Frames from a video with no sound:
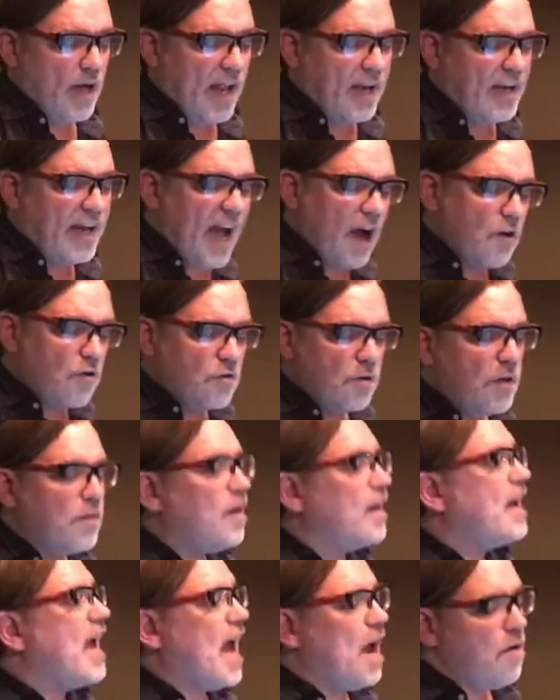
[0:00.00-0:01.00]
encountering
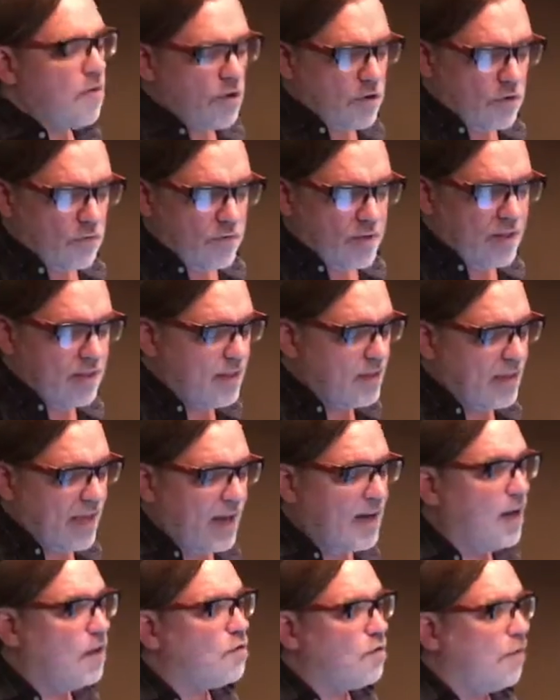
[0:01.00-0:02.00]
the characters and
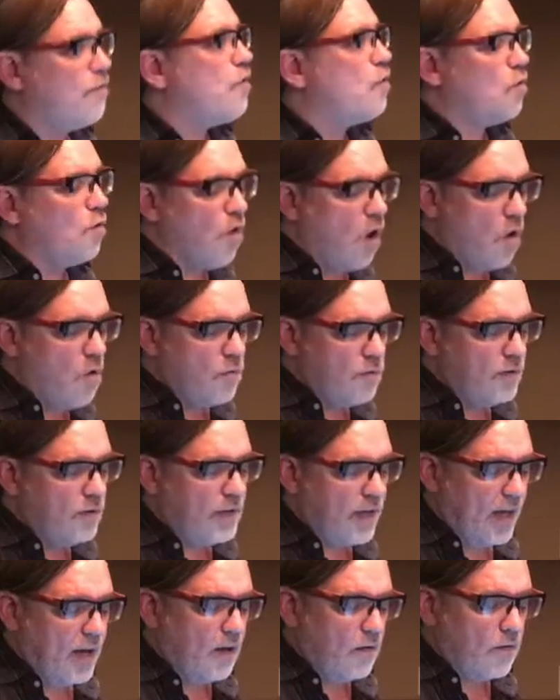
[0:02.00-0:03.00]
settings of her own
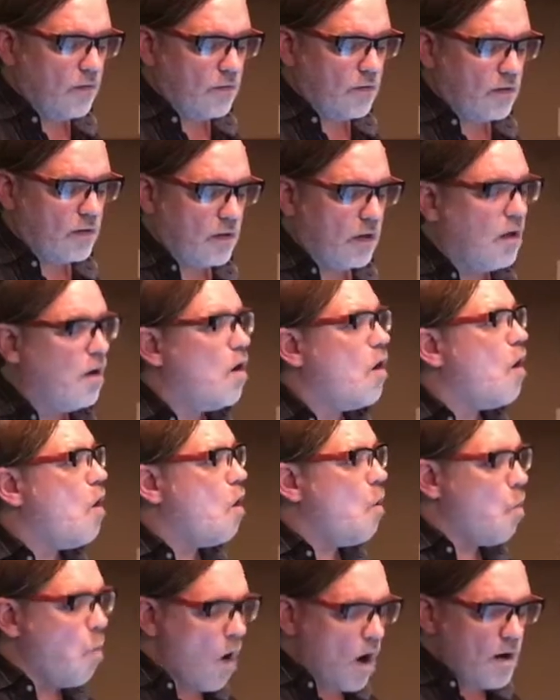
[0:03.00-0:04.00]
tale.
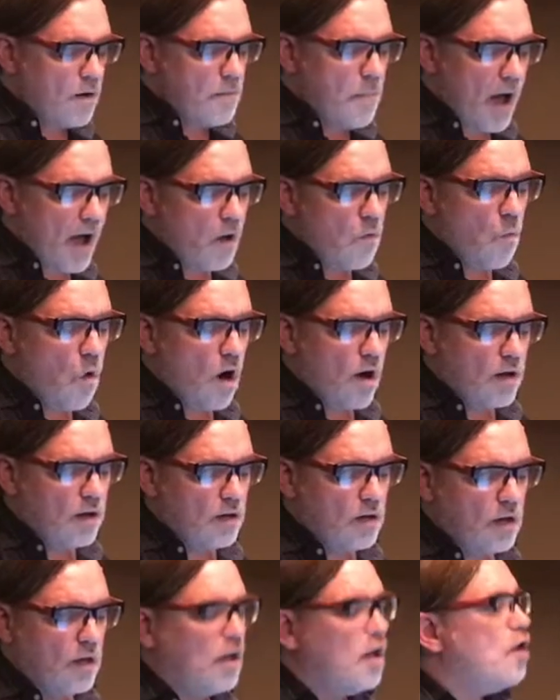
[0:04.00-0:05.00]
One by one,
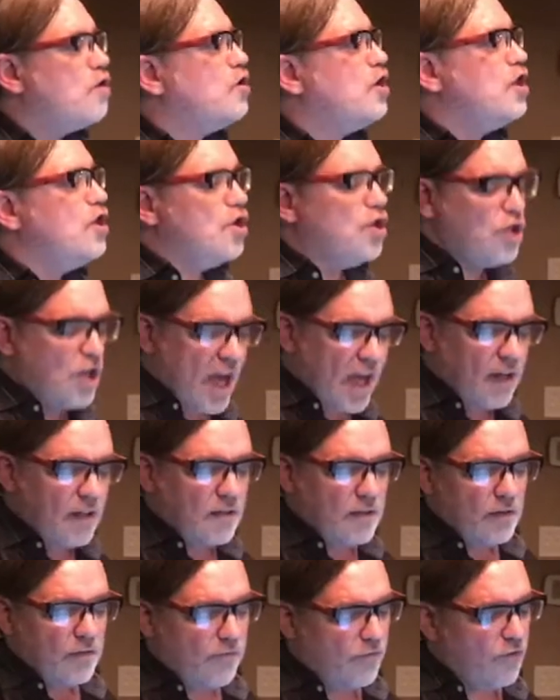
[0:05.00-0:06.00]
she
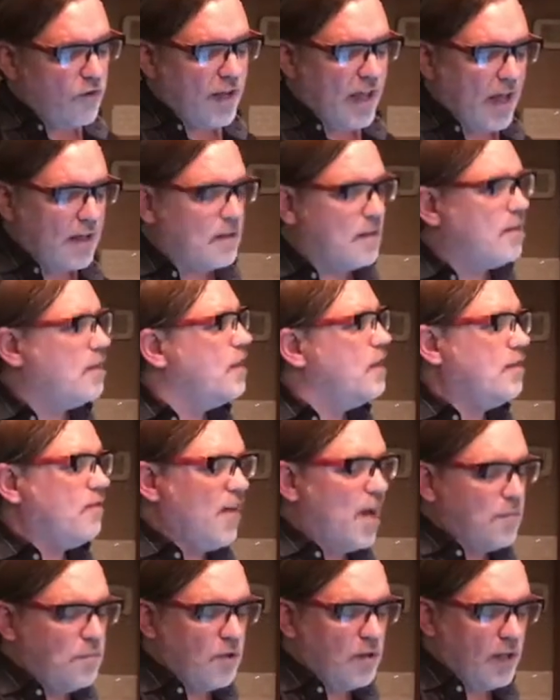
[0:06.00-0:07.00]
sheds and forgets these
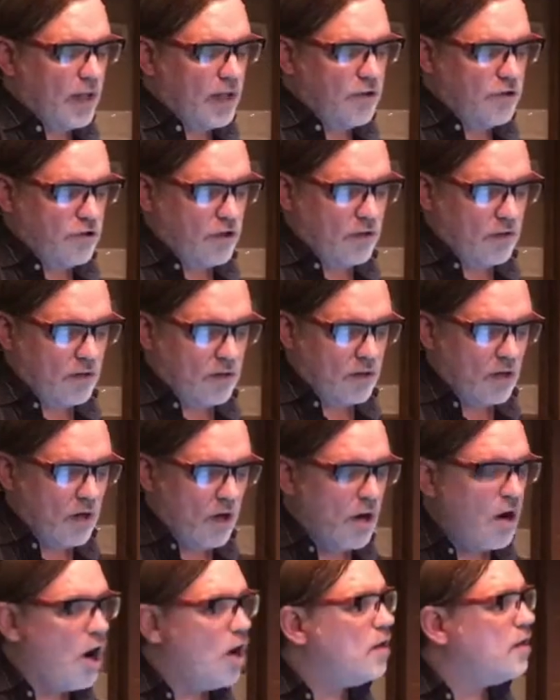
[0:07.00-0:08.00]
fabulations
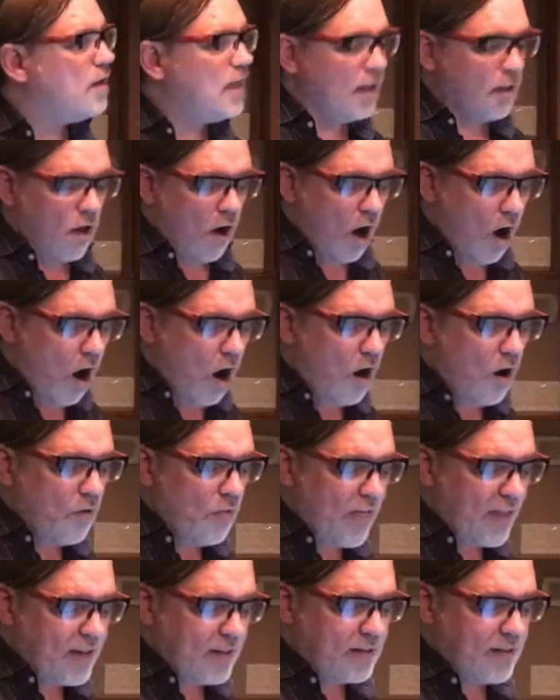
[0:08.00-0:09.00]
until
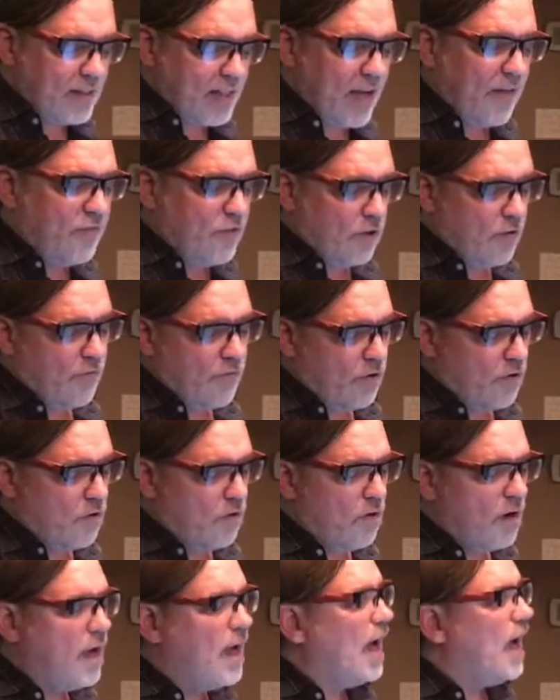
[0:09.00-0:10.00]
all that is left of her
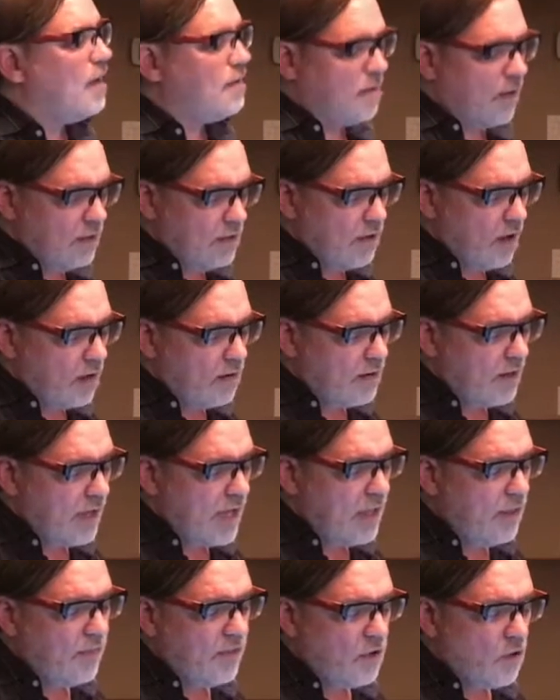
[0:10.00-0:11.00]
is a young
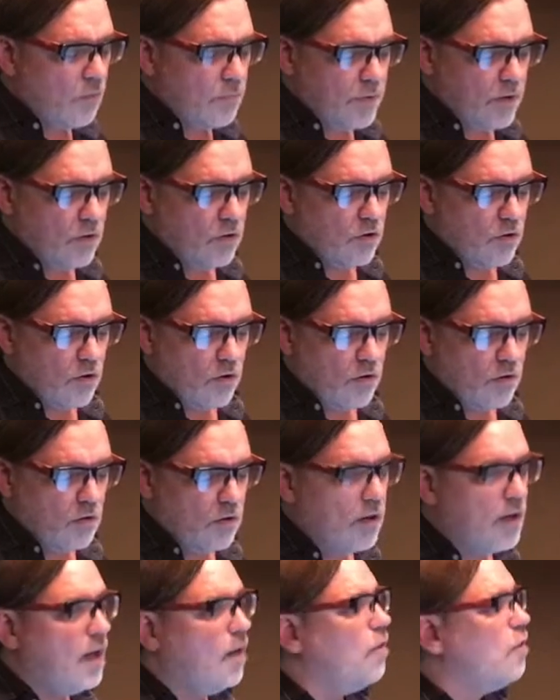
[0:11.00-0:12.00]
Ethiopian
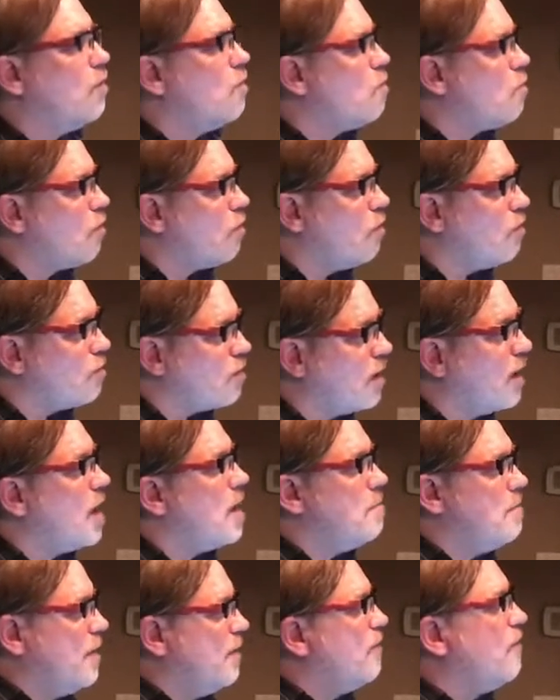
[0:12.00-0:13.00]
girl in the world
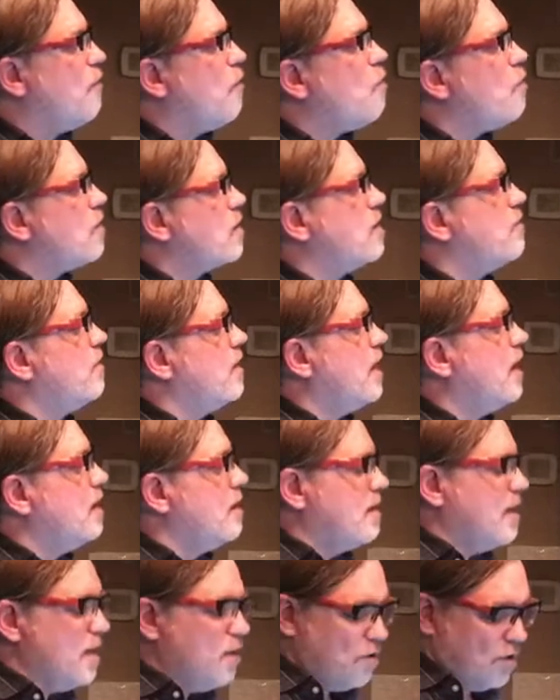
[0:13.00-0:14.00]
before
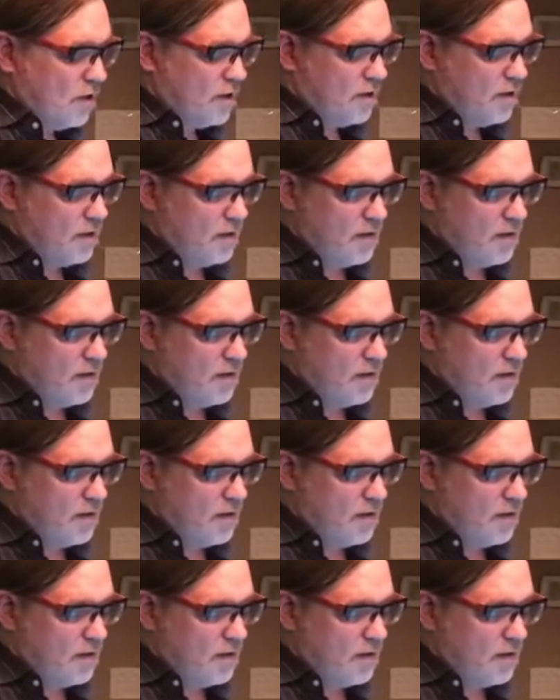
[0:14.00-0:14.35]
civilization,